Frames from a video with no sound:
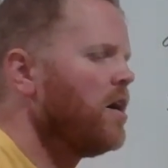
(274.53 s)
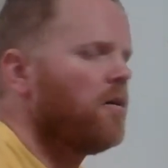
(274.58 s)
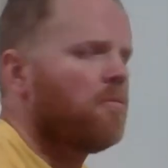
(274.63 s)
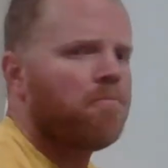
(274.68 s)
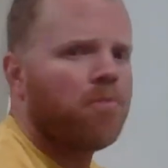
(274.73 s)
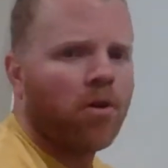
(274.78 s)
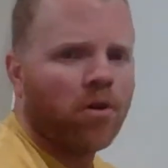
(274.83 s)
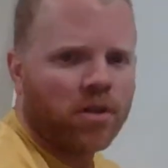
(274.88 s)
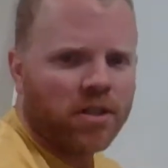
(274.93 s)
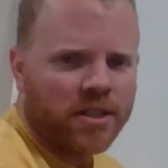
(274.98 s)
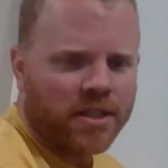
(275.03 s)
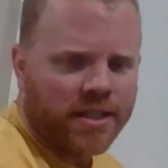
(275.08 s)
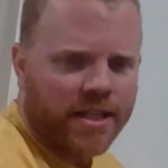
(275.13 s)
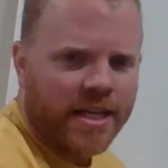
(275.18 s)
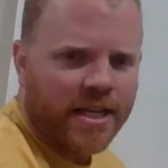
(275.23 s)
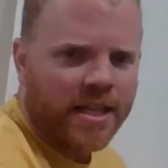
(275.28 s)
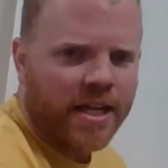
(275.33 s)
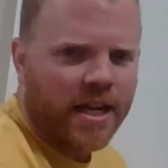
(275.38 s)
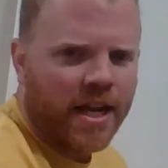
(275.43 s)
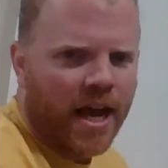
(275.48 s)
Part C
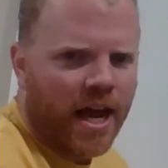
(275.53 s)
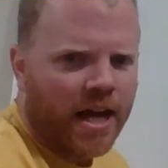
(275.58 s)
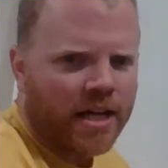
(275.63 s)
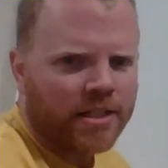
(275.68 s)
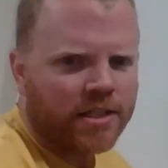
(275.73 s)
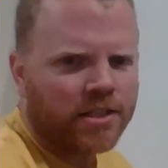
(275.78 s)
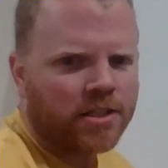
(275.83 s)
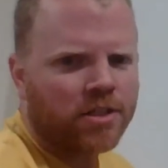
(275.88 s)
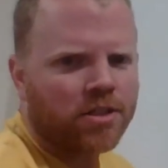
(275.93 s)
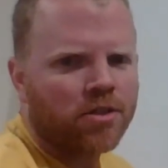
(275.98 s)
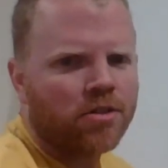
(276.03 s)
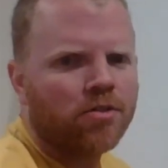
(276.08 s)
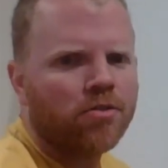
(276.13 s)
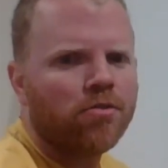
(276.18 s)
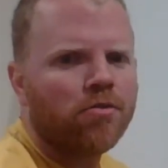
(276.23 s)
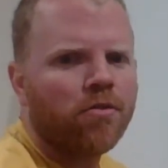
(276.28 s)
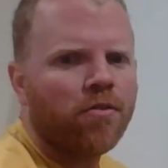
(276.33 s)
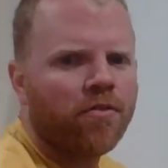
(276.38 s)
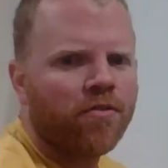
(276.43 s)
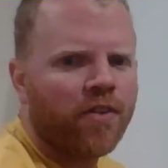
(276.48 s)
then asks
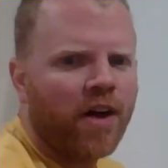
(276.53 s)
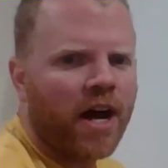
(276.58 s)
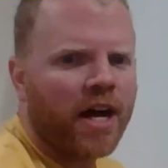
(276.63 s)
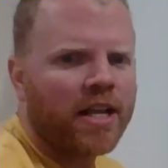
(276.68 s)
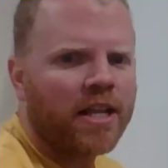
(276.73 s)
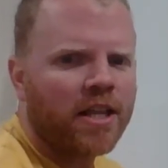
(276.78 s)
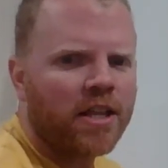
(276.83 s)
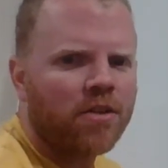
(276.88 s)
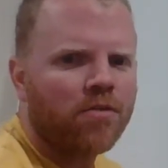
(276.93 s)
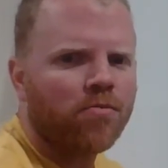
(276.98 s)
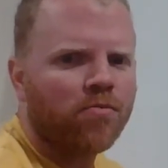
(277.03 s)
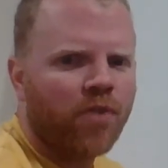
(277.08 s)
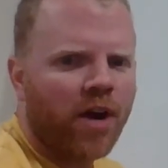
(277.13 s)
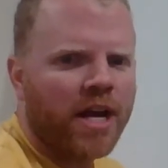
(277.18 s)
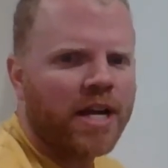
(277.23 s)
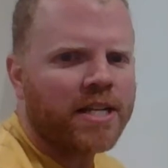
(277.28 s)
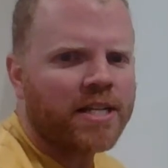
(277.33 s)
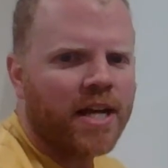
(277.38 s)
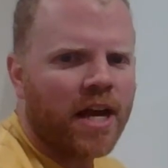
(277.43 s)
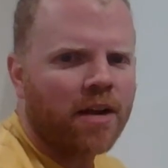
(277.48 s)
you, find the
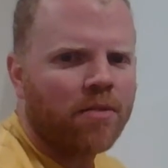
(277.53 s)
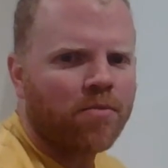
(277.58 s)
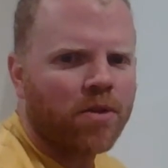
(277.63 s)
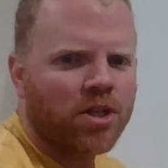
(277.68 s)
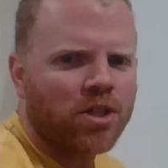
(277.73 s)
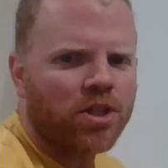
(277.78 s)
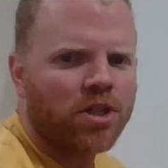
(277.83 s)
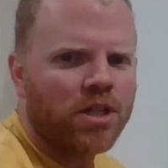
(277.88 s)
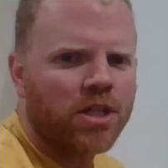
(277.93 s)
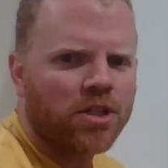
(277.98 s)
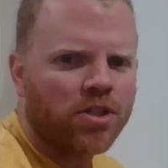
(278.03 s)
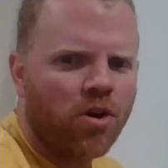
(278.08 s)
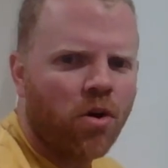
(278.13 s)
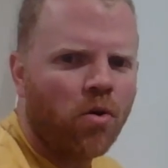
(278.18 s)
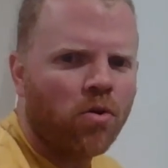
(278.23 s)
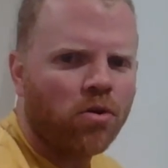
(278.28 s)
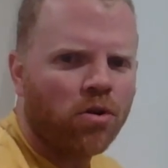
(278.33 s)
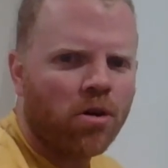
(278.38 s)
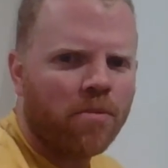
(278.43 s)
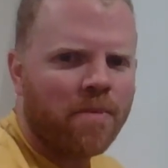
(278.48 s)
rate at which the
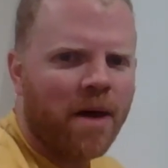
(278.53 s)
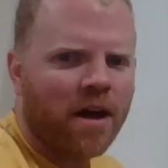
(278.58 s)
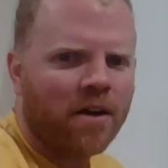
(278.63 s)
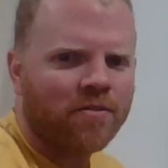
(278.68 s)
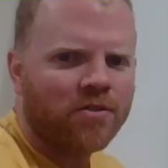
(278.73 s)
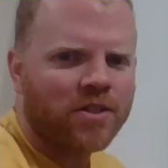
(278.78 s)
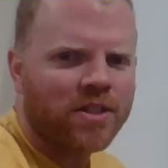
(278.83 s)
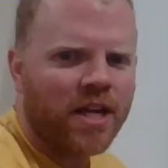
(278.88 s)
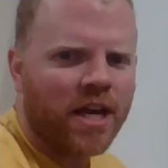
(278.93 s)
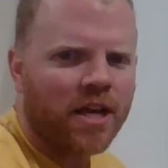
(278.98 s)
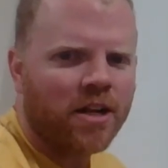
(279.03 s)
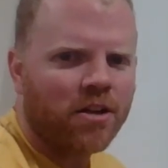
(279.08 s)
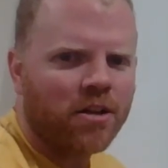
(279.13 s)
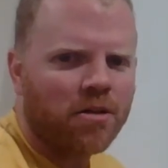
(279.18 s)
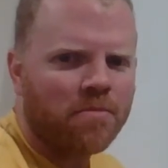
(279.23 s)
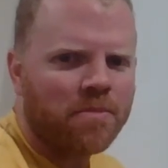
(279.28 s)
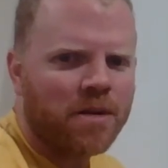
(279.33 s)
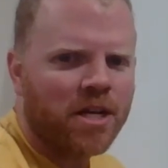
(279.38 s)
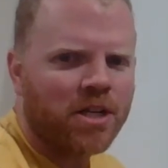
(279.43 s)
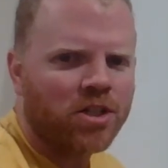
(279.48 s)
total amount of sand on the
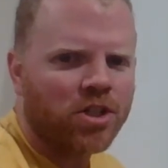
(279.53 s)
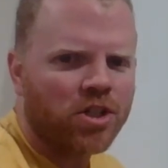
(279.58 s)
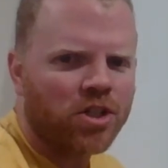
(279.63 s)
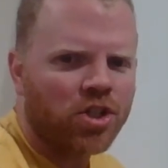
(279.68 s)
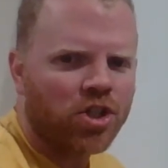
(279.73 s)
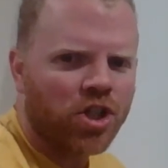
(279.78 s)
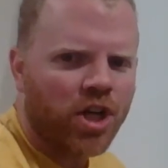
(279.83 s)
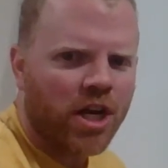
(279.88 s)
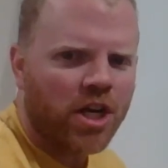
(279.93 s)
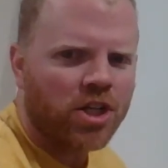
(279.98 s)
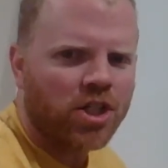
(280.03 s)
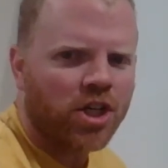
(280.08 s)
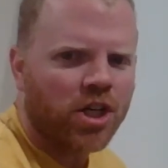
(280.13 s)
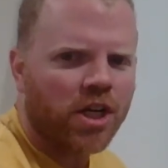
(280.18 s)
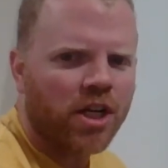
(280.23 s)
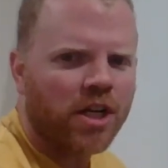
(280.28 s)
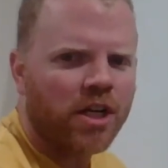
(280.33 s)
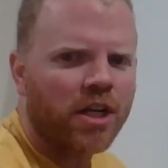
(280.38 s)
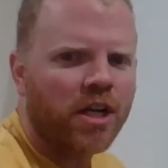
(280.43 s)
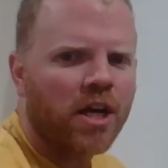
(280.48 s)
beach is
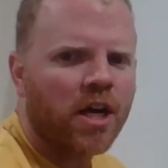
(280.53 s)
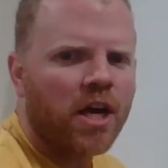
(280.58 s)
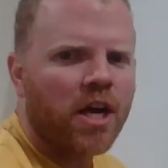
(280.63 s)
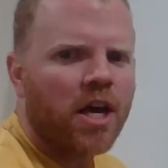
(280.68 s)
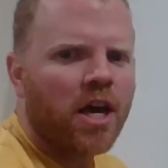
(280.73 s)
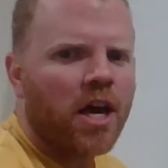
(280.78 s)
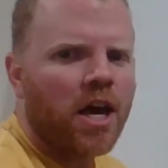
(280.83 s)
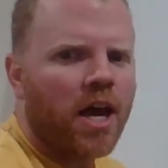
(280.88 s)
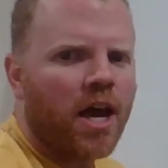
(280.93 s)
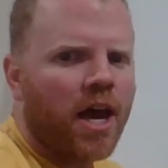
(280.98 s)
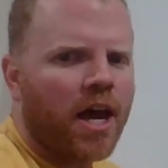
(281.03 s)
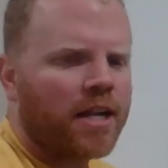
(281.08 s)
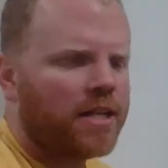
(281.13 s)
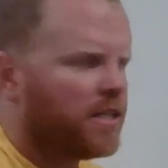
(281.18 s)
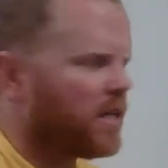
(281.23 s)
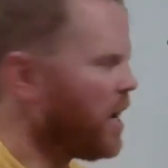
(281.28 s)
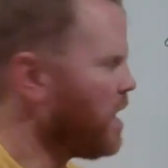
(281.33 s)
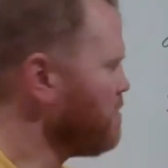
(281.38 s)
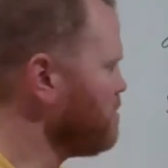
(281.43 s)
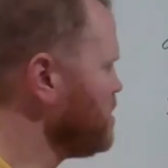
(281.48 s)
changing at
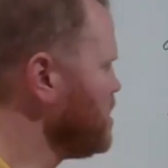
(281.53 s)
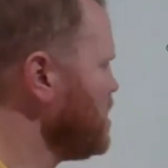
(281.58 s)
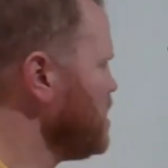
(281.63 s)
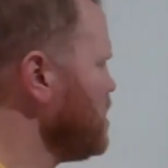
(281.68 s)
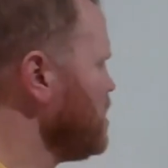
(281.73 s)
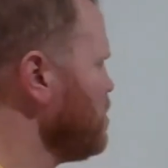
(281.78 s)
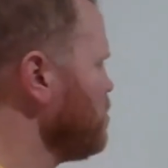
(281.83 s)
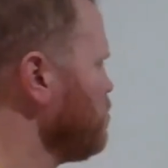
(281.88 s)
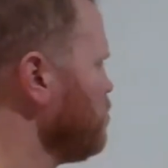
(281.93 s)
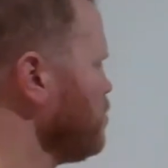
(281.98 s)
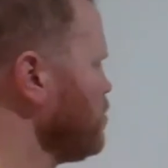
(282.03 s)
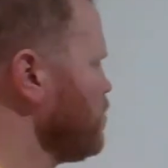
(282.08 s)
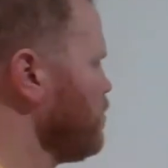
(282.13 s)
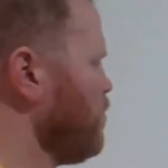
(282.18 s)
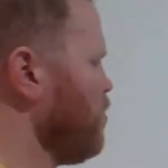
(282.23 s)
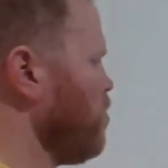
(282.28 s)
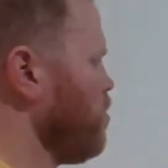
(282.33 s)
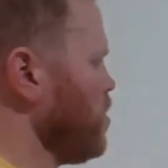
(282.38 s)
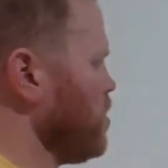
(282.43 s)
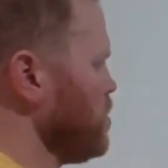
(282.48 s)
time t equals 4.